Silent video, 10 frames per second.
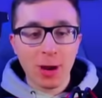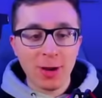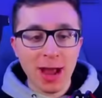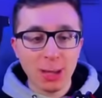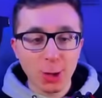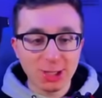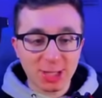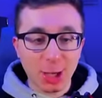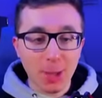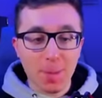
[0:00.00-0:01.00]
are not losing
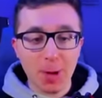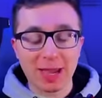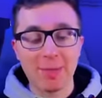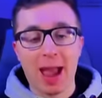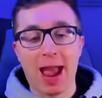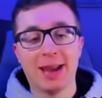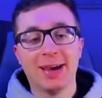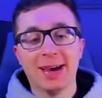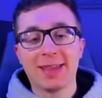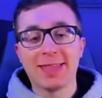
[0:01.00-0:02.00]
to the Boogeyman.
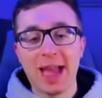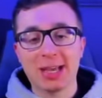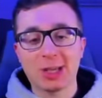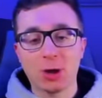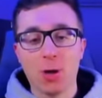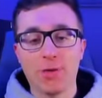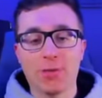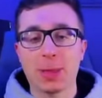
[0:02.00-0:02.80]
Thank you for the